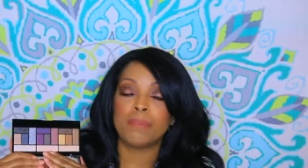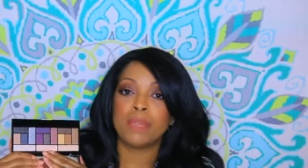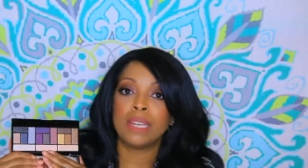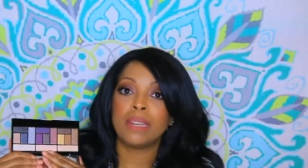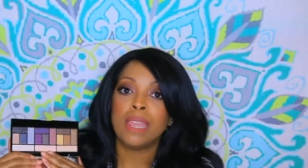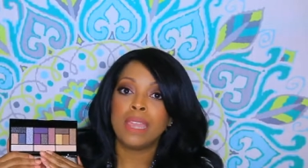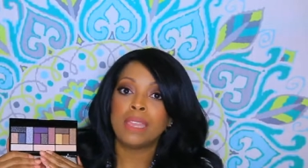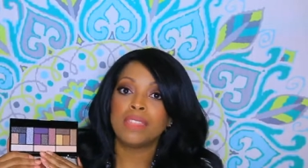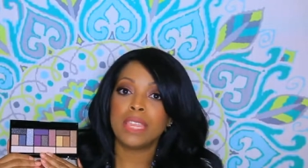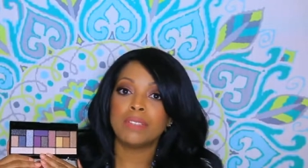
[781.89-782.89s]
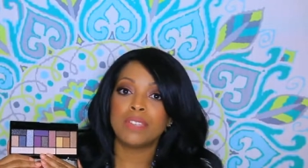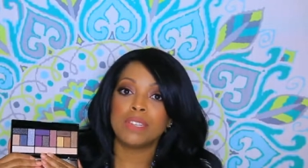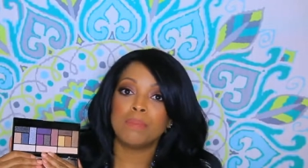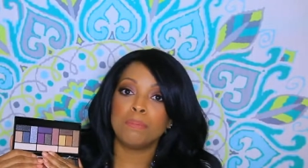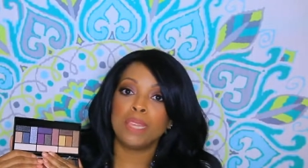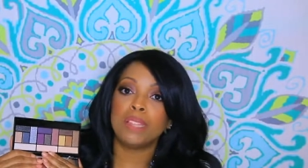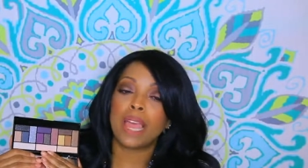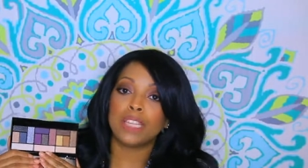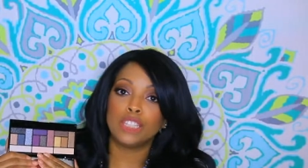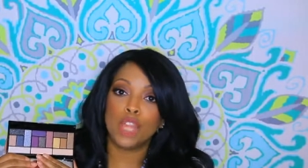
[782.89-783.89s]
I mean, things couldn't be
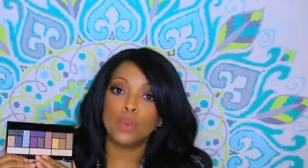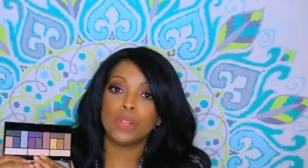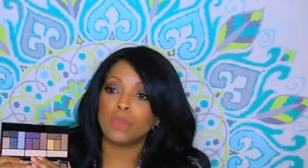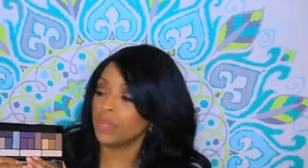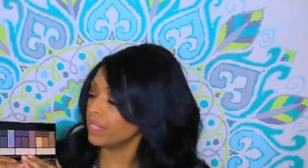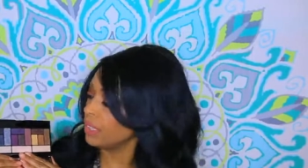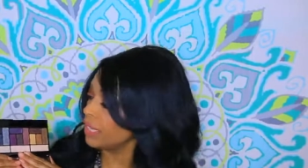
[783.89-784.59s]
like loaded with